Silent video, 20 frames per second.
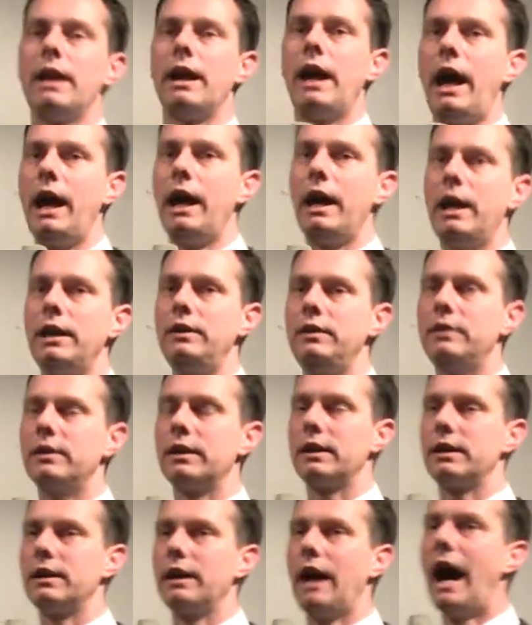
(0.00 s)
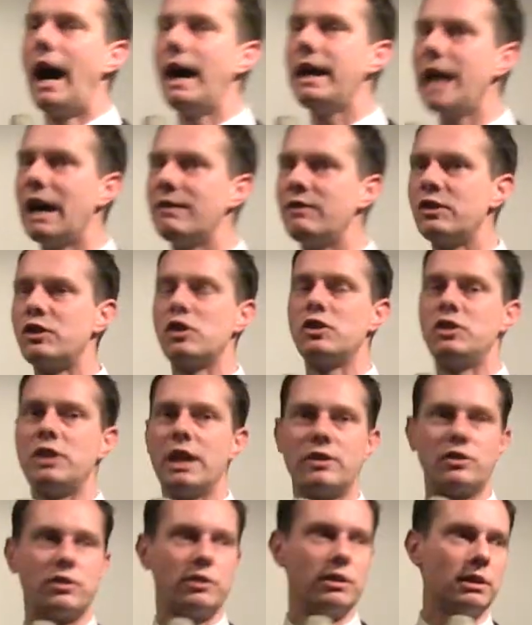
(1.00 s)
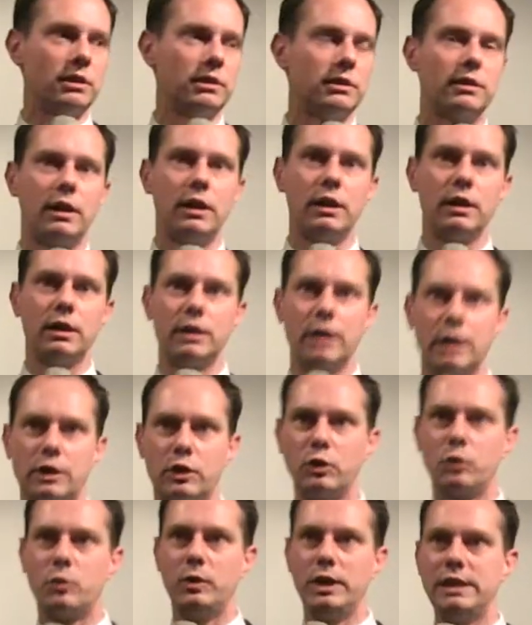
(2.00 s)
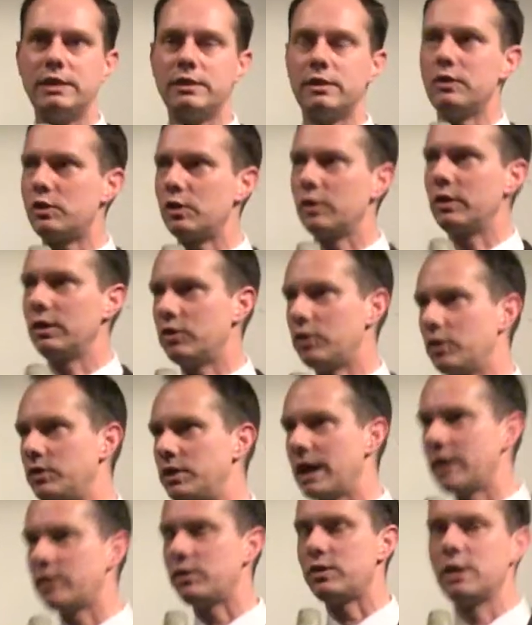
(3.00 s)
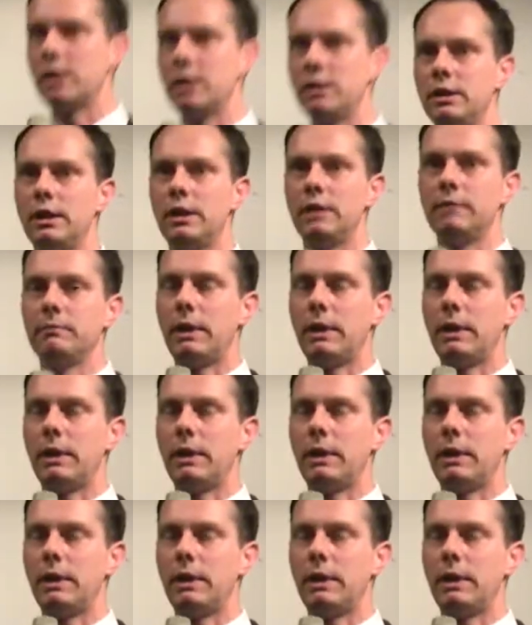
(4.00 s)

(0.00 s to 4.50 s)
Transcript: And I have a suggestion, a concrete suggestion,